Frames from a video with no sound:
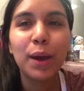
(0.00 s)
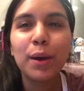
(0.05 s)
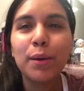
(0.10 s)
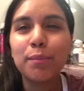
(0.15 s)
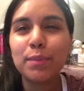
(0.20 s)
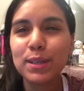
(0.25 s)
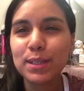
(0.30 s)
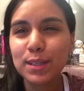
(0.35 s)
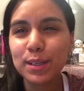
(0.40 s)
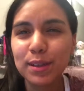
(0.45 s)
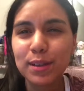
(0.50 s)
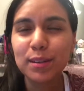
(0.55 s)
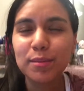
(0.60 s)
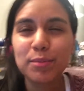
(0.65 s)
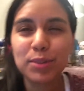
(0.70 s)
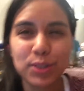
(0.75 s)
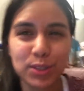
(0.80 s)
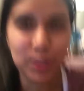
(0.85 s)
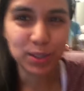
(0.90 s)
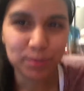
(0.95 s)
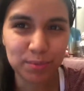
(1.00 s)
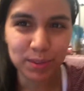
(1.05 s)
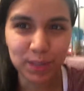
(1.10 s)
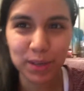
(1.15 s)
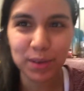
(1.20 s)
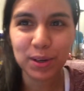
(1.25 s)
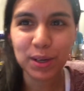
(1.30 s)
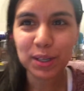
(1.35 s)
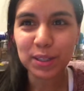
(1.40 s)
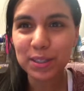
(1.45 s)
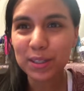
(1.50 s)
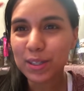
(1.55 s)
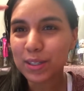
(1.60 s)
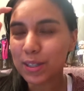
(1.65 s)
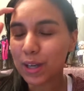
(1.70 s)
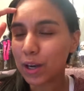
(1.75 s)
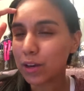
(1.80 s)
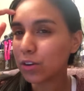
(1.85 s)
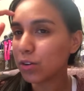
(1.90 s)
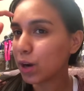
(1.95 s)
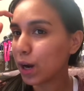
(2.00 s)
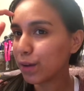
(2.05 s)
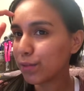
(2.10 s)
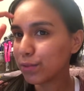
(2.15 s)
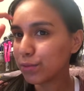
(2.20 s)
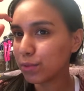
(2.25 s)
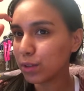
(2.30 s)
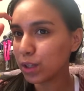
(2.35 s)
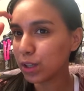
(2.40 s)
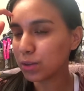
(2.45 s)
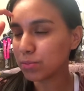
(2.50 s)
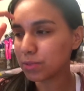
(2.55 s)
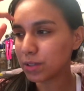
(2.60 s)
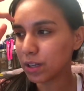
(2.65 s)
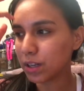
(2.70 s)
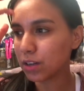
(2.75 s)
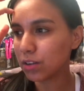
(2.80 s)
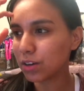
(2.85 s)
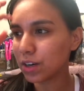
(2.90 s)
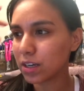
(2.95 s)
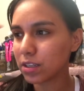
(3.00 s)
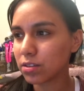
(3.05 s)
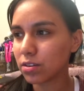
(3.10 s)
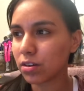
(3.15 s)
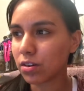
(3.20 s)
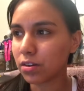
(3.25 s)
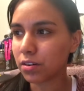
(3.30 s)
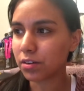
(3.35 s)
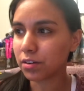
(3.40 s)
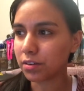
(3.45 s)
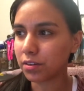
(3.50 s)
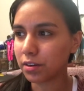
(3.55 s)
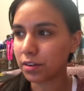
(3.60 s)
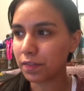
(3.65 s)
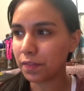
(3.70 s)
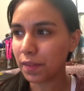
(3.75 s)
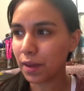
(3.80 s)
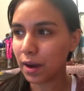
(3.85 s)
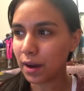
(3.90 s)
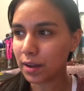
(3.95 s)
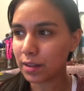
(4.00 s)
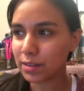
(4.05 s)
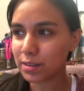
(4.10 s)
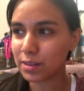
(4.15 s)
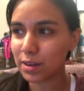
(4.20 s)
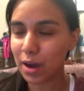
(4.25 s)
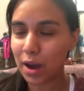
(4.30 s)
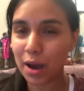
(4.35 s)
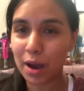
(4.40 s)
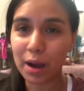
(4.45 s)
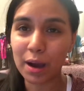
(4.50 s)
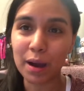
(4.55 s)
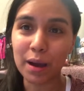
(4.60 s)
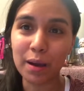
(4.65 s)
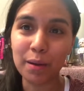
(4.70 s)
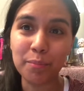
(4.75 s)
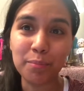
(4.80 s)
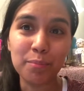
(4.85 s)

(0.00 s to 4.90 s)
basically let me just update you guys because I know I haven't really updated you guys on that I'm